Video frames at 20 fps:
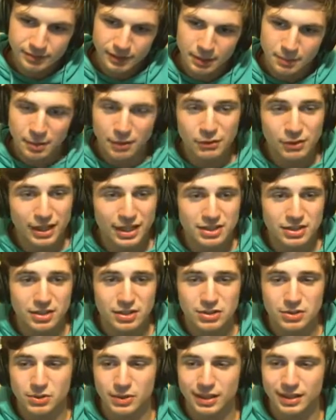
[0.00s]
But if you guys are
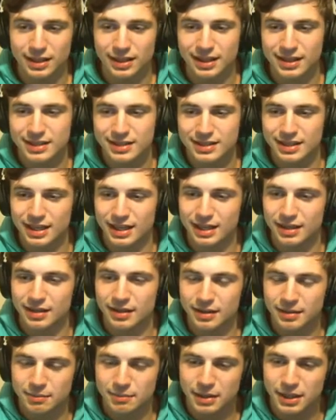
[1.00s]
enjoying, like I
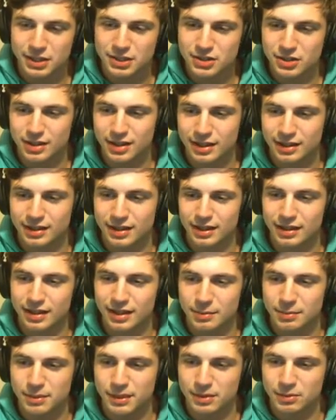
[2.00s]
said, make sure to hit that
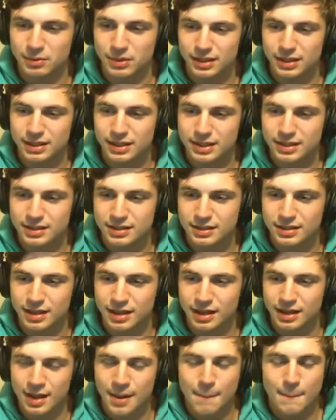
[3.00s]
like button. It really does
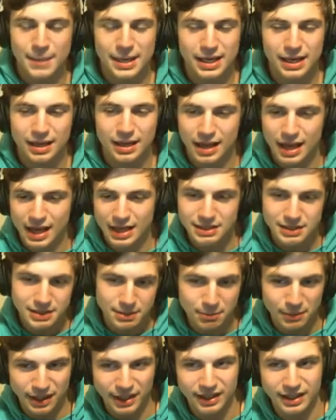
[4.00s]
mean a lot
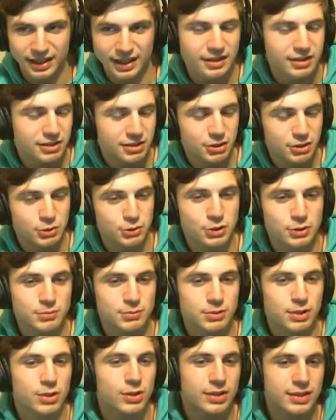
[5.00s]
to me and the
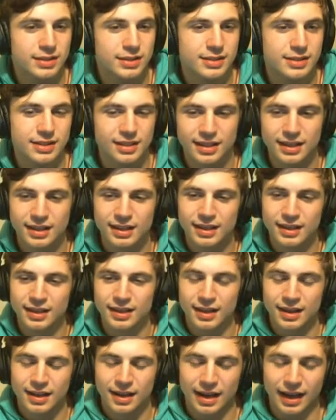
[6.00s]
YouTube lords.
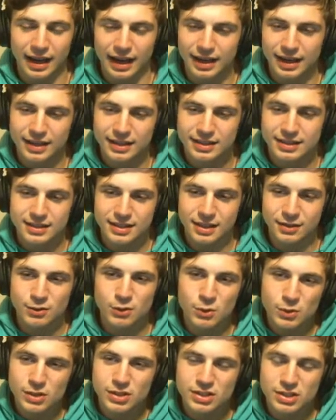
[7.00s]
And if
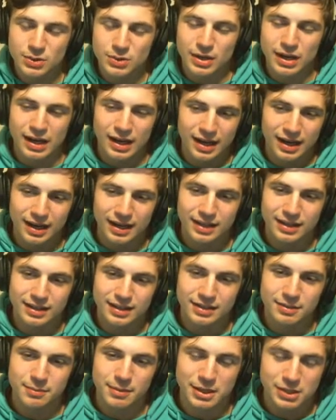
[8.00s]
you are so
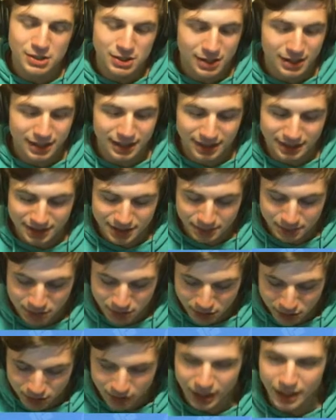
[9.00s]
kind, make sure to hit
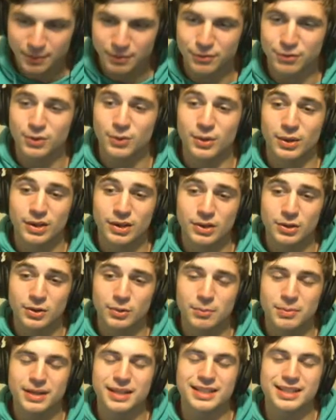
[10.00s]
subscribe if you are
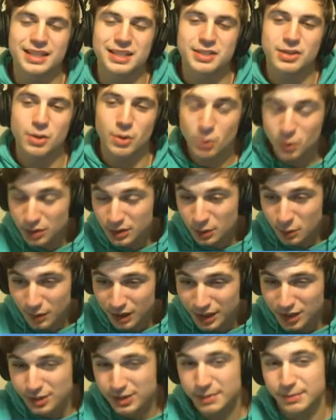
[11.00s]
new, because that's the only
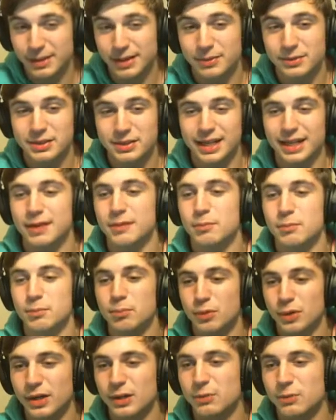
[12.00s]
way you're going to be able to get
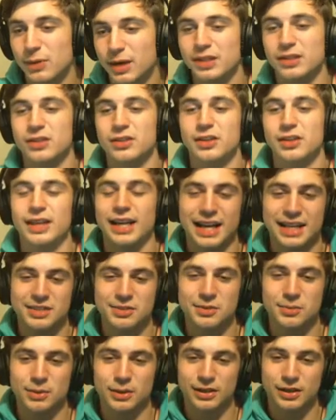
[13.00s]
pretty regular
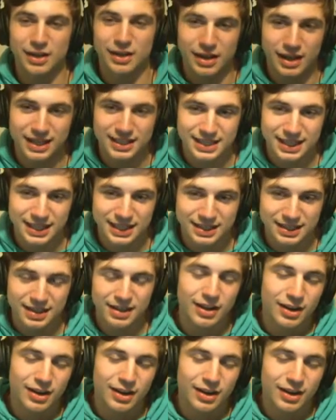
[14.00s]
Castleburn content